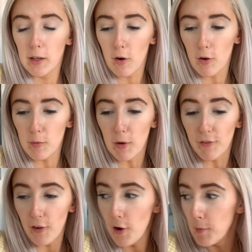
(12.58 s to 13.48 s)
On my
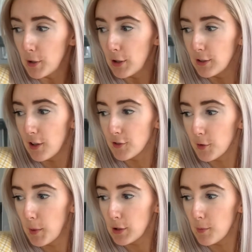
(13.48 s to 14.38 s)
phone because I've
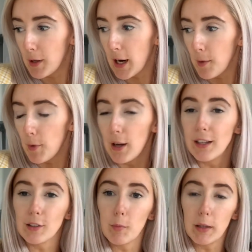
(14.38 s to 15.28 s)
just picked up my camera and
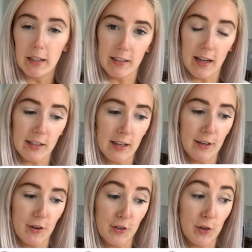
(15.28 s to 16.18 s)
it's completely dead
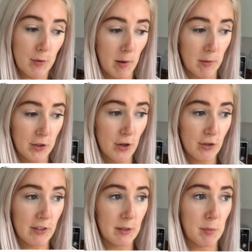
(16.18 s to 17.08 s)
and I don't know where my
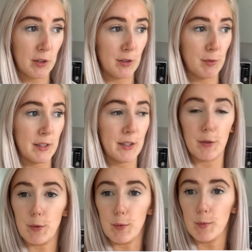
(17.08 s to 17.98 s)
charger is because we're
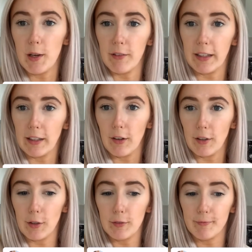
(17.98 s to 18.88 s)
still living in
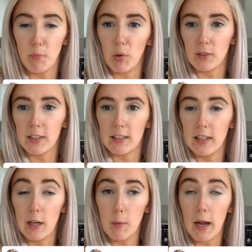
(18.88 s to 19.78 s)
like box city
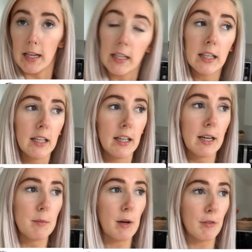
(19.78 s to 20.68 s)
in a way
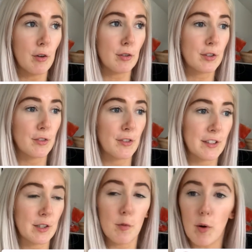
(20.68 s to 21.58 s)
and we have a lot of stuff that's
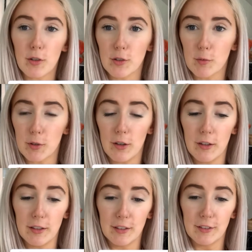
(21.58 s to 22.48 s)
still boxed up, so
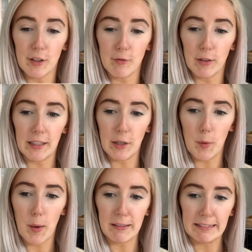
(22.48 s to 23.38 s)
I don't really know
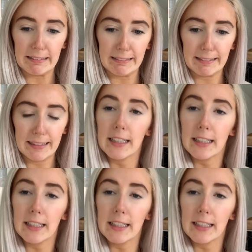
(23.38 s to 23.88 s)
where it is.